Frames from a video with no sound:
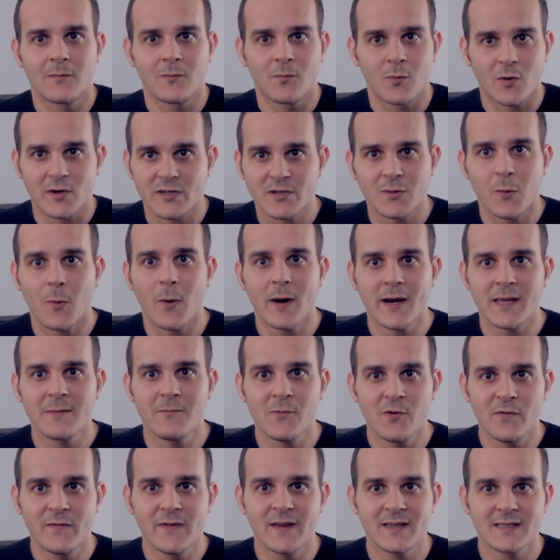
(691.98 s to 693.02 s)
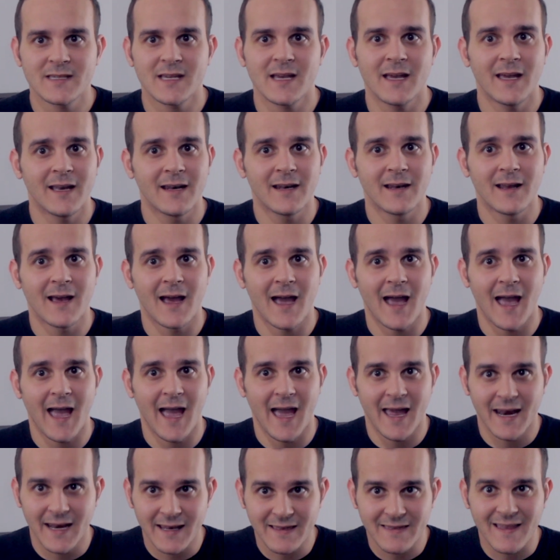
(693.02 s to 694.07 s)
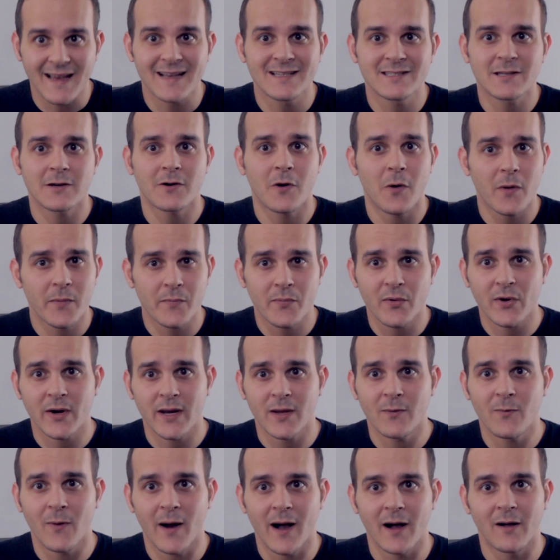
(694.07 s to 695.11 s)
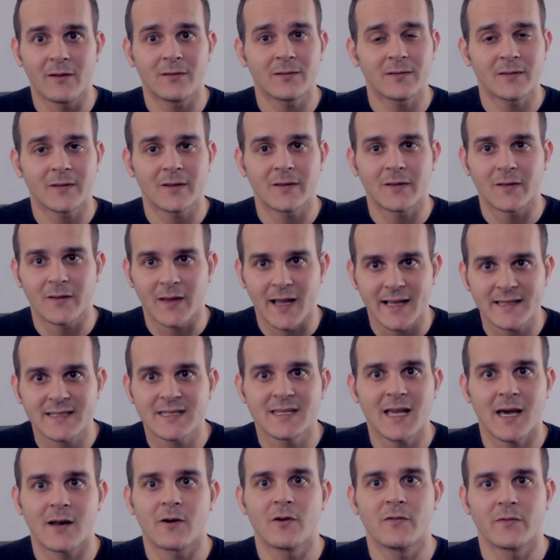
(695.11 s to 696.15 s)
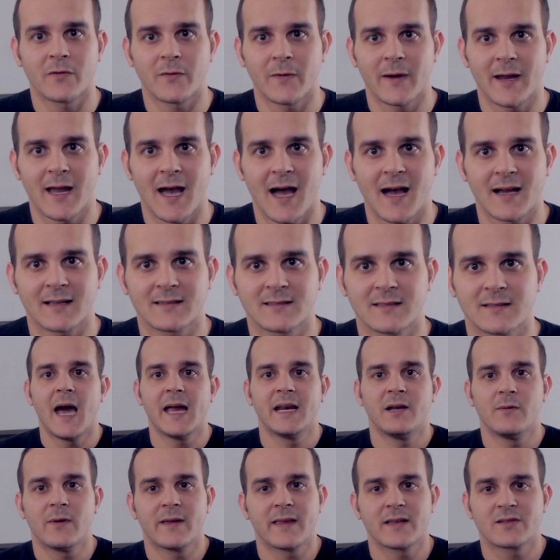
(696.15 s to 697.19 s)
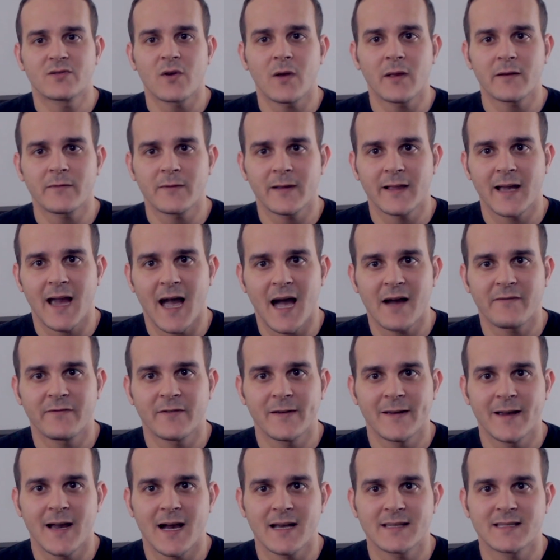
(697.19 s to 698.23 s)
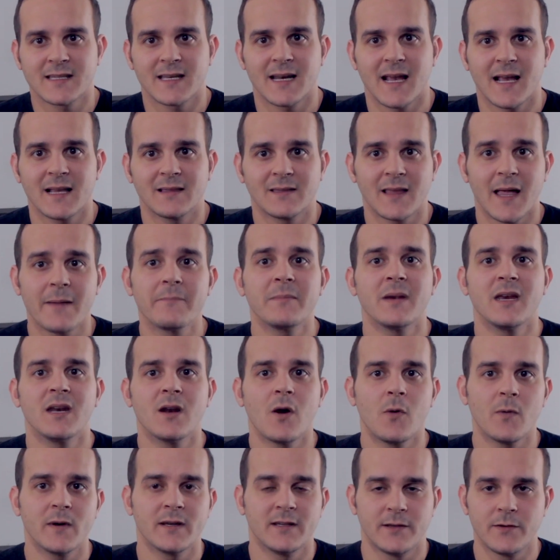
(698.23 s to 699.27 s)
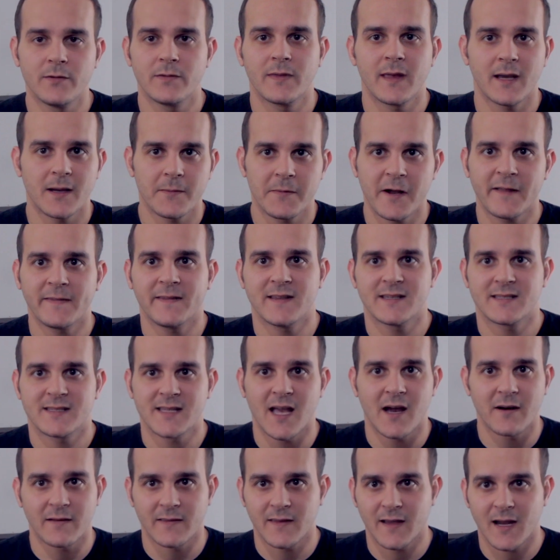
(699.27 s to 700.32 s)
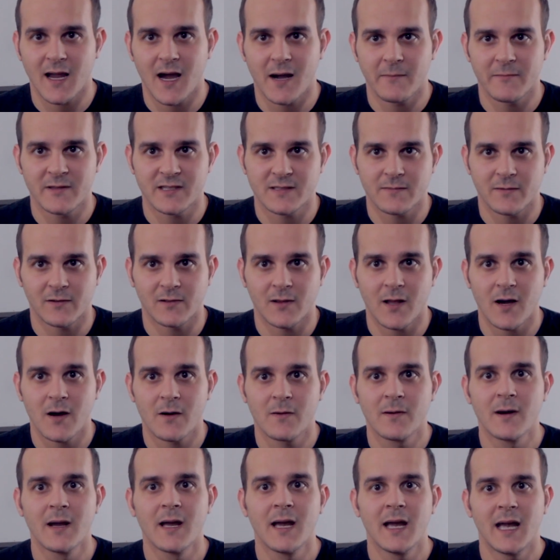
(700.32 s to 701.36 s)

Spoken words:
we're 20 movies in and things are going pretty well. Let's not overreact. Anyway, that's all I really have for you guys today. Let me know what you think about this down in the comments below.